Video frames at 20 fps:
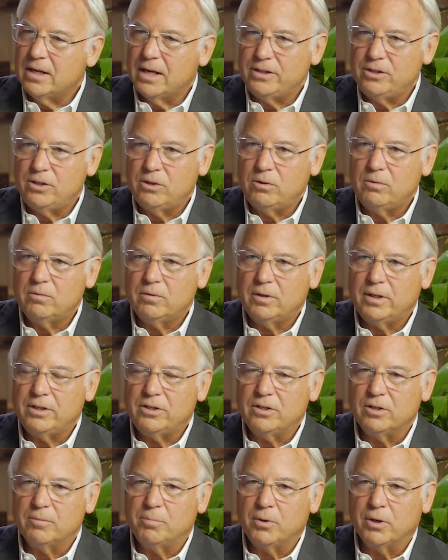Now you,
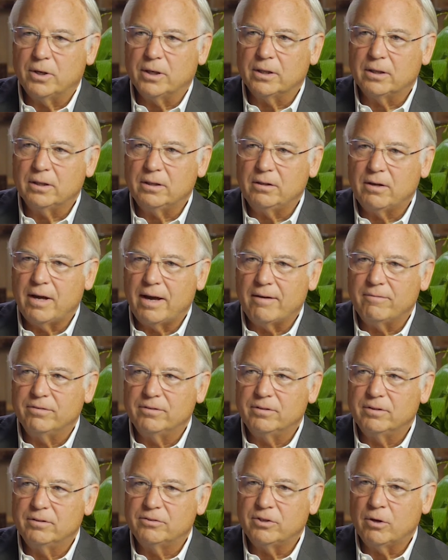in your book, you
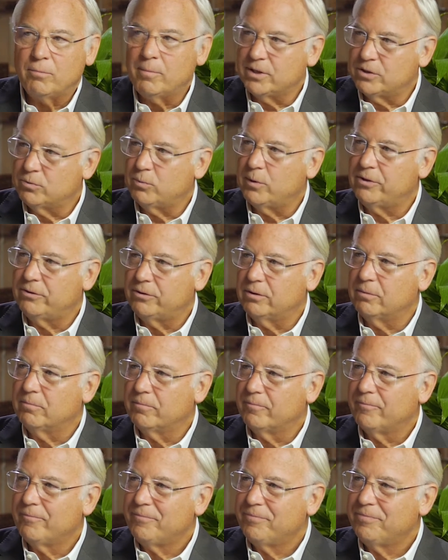have so much
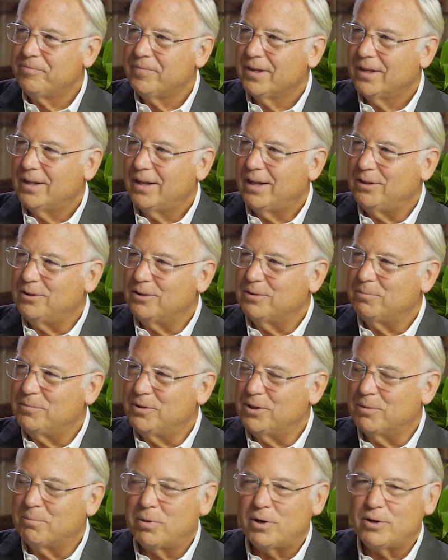wisdom, and
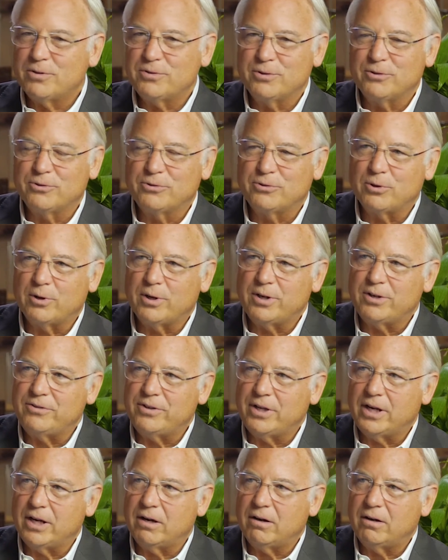your personal
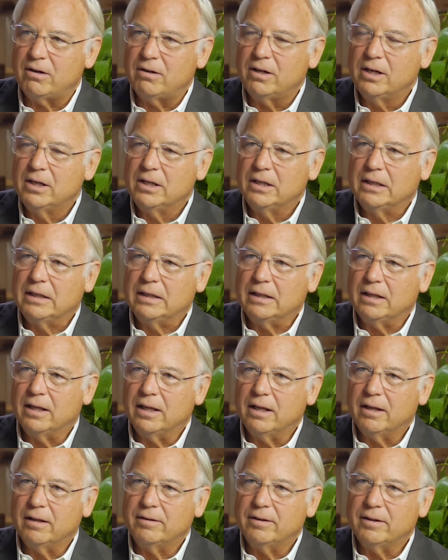stories there,
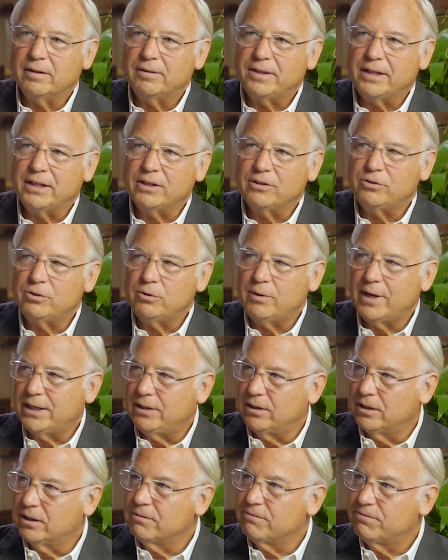the things you
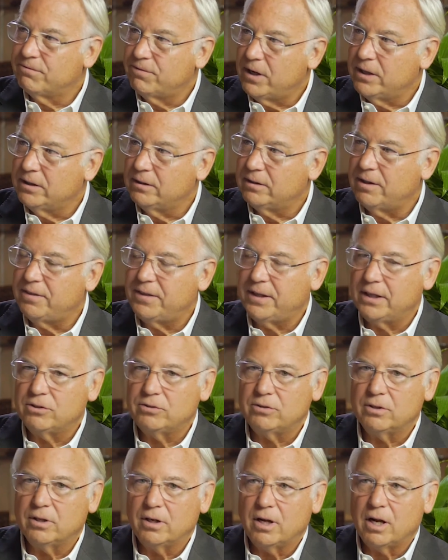had to confront, the
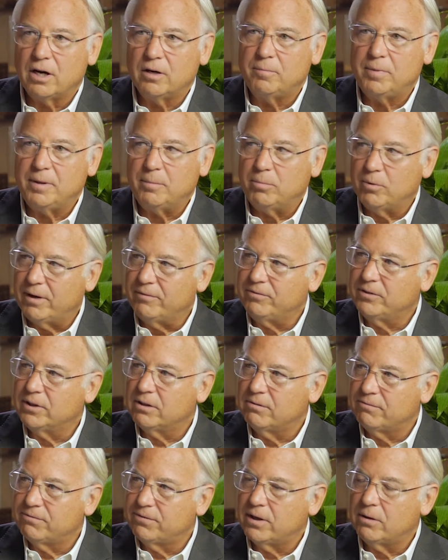things other people have to
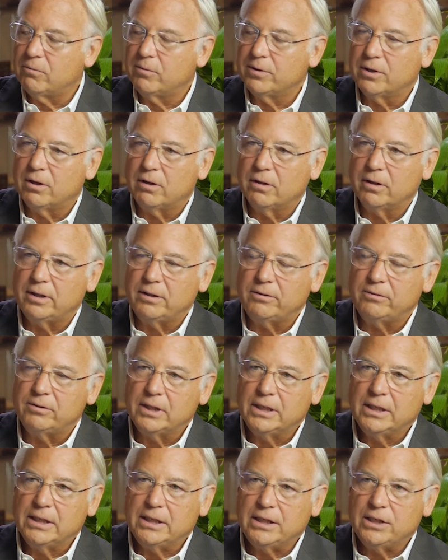confront with all these
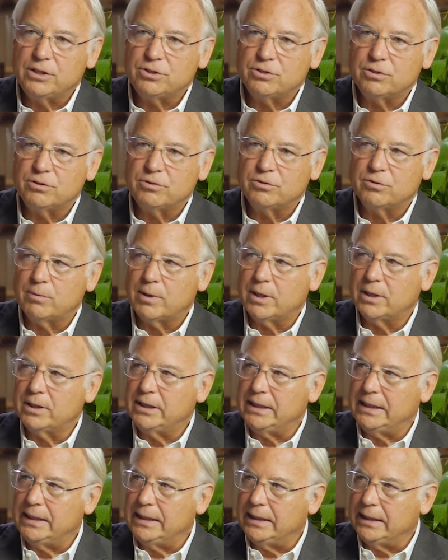issues around
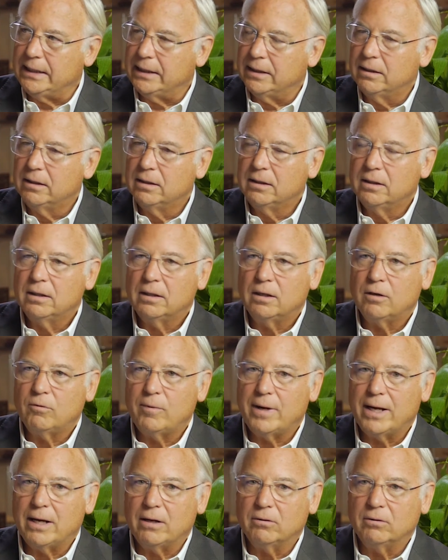eating,
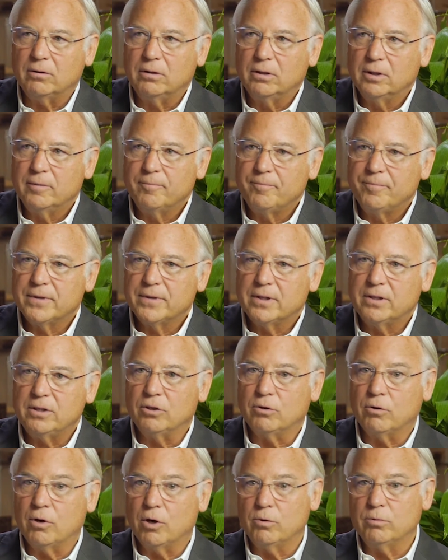around
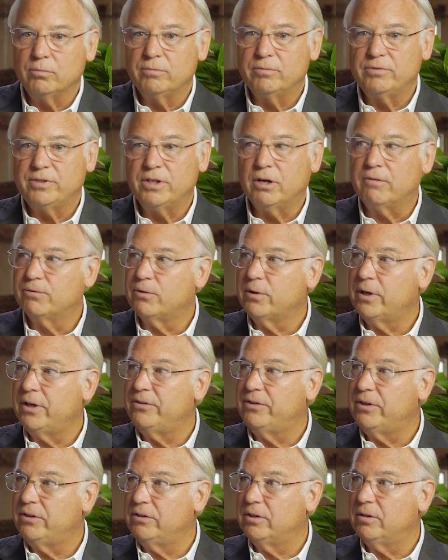your own
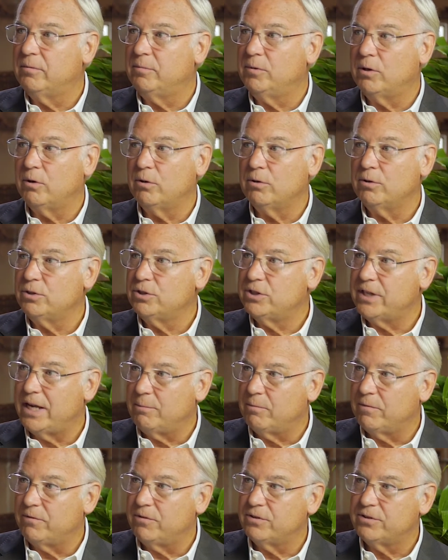self-criticism, your own
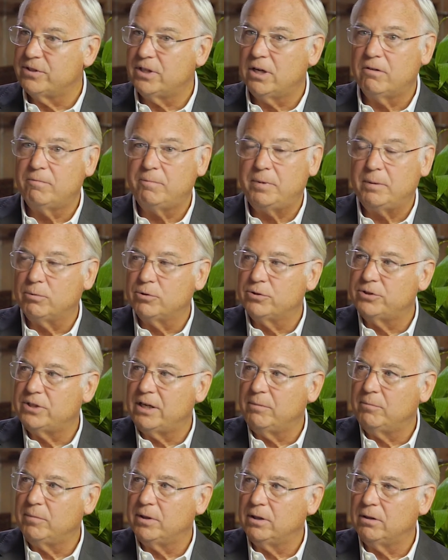shame of yourself, people
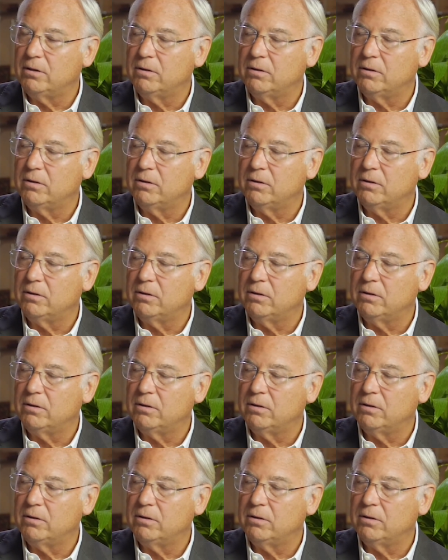shaming